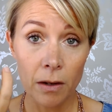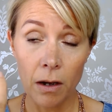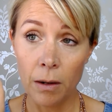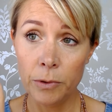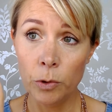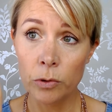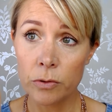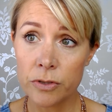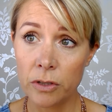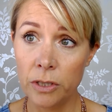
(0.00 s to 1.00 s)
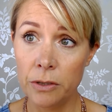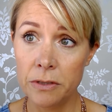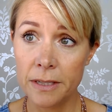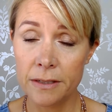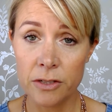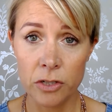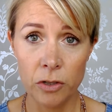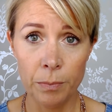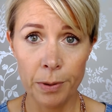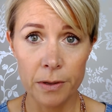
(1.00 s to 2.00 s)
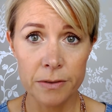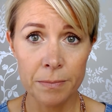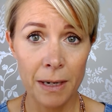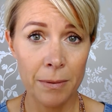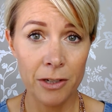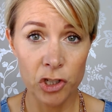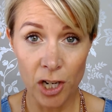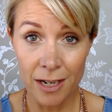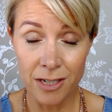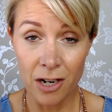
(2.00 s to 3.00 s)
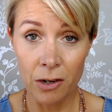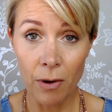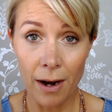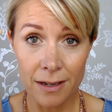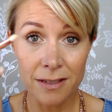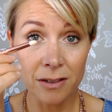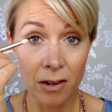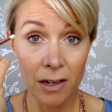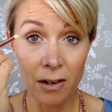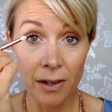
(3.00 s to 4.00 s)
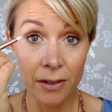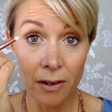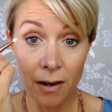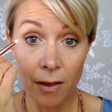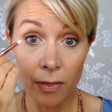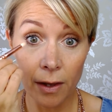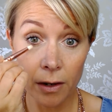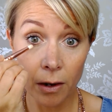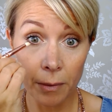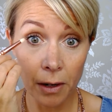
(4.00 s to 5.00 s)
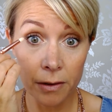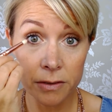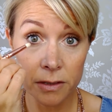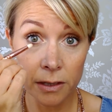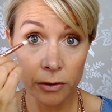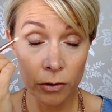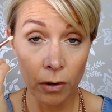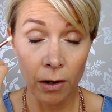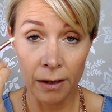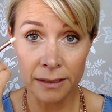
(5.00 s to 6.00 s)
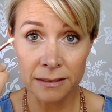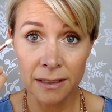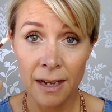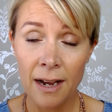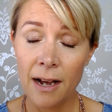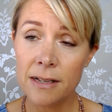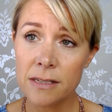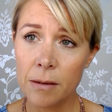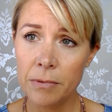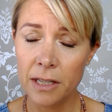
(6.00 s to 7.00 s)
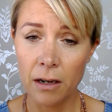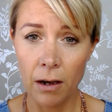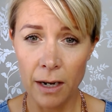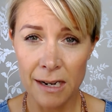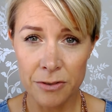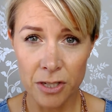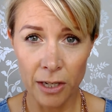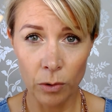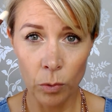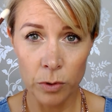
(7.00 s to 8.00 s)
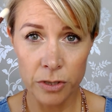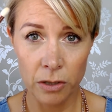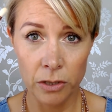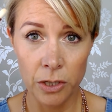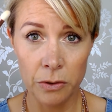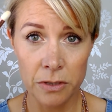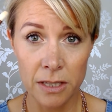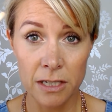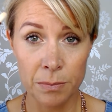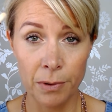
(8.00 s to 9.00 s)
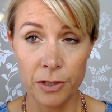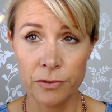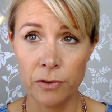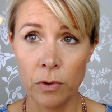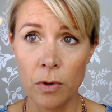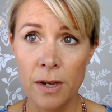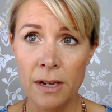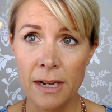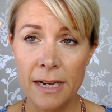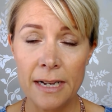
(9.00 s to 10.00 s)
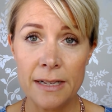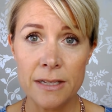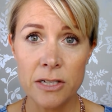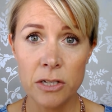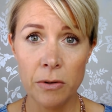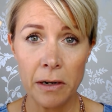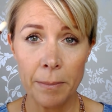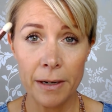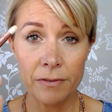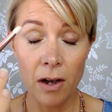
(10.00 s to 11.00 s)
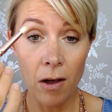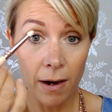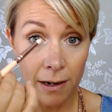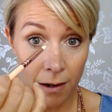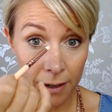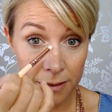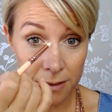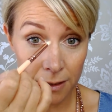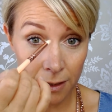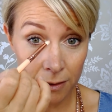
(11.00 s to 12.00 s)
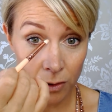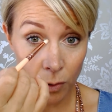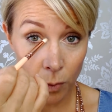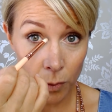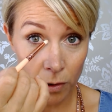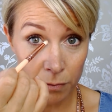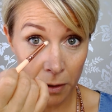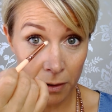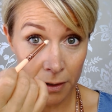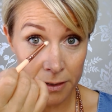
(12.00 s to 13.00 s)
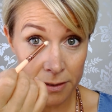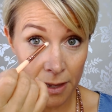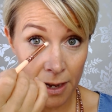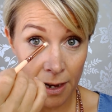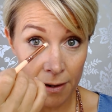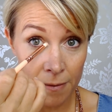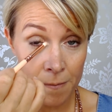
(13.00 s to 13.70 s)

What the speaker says: You can also use it to put maybe shadow as an eyeliner and then going underneath your eyes. And something I also use this brush for is doing a bit of a highlight in the corner of my eyes there